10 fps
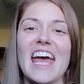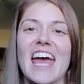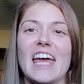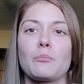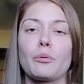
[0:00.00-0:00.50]

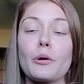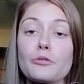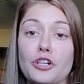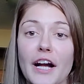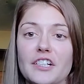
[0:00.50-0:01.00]
and
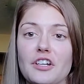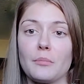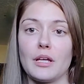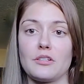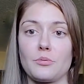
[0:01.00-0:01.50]
protraction
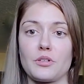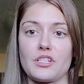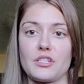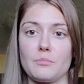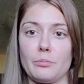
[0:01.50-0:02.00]
means we're
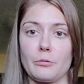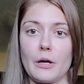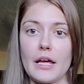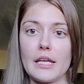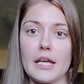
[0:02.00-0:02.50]

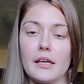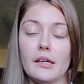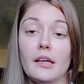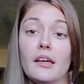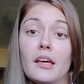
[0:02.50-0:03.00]

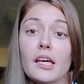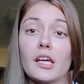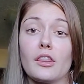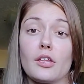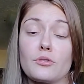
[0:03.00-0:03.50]
spreading
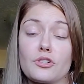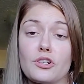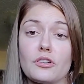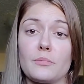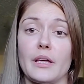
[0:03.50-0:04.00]
those
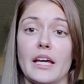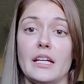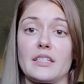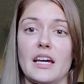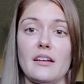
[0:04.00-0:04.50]
shoulder
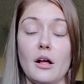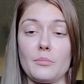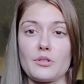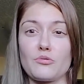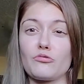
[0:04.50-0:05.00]
blades, kind of
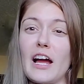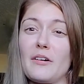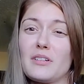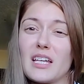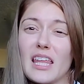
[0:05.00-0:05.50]
almost rounding